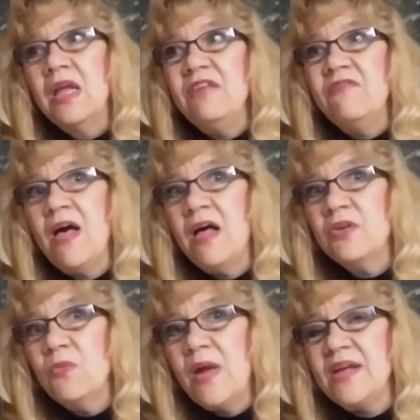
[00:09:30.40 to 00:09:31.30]

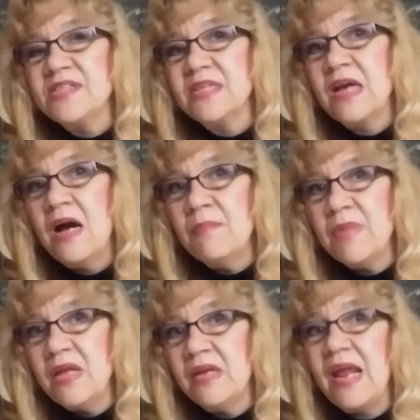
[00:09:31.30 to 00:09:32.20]
evaluate, to
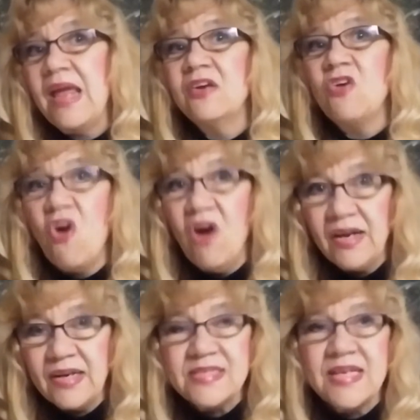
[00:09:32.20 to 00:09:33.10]
come in and
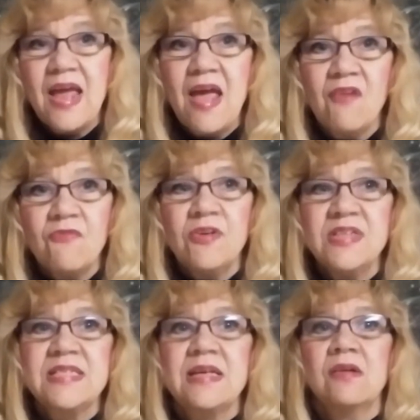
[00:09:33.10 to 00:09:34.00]
audit
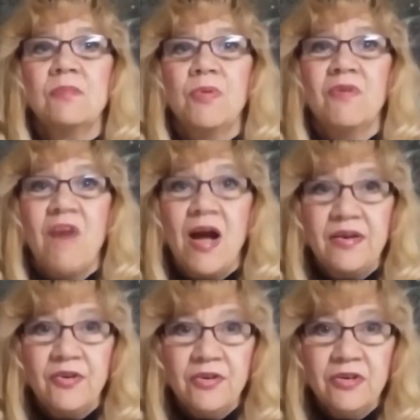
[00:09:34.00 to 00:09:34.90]
every single
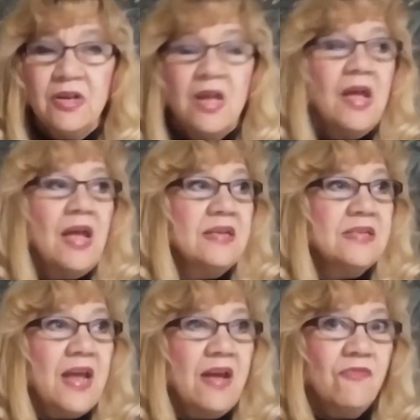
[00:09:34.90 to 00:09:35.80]
provider
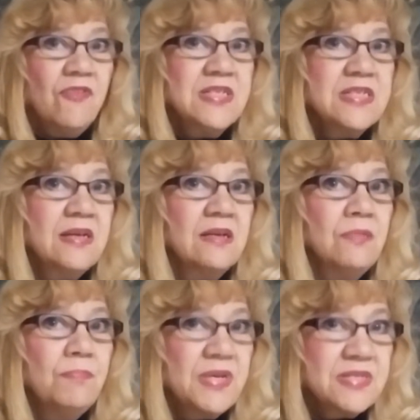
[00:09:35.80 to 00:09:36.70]
and every
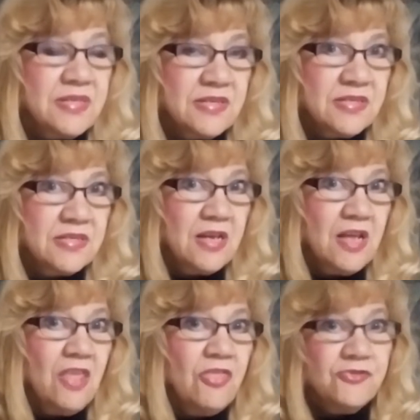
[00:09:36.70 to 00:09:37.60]
single business.
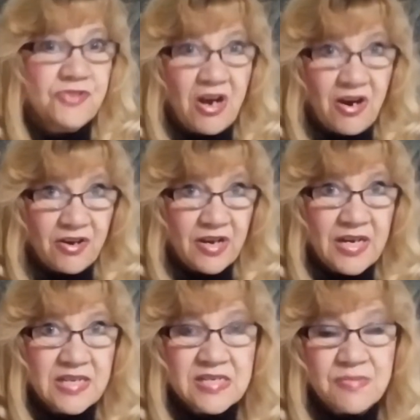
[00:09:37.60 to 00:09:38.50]
They're
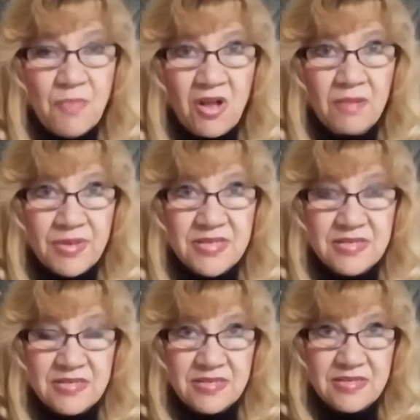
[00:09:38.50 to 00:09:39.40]
targeting small
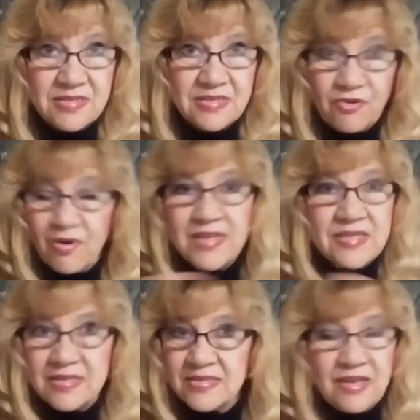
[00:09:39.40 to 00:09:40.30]
businesses. And
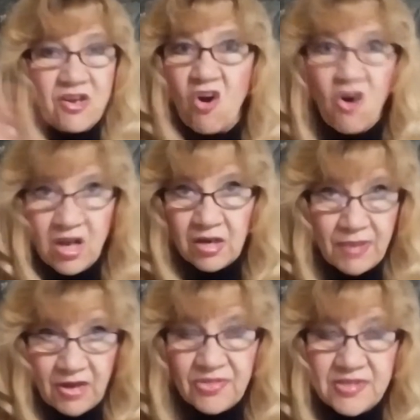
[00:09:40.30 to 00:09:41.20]
Craig's going to tell you all
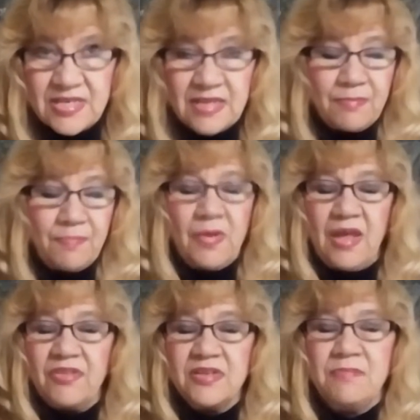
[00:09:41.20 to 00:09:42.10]
about this at the
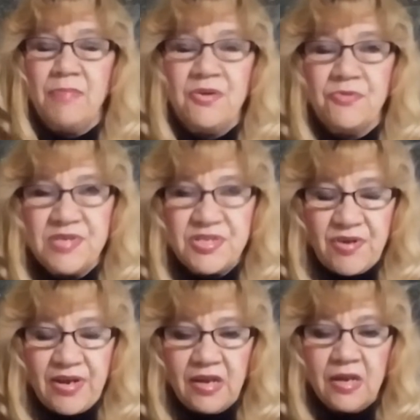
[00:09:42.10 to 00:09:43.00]
Ethics and Boundaries
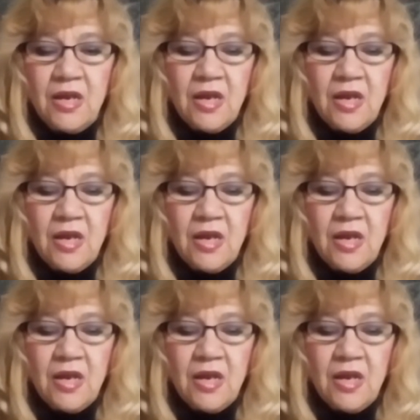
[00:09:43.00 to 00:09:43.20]
training.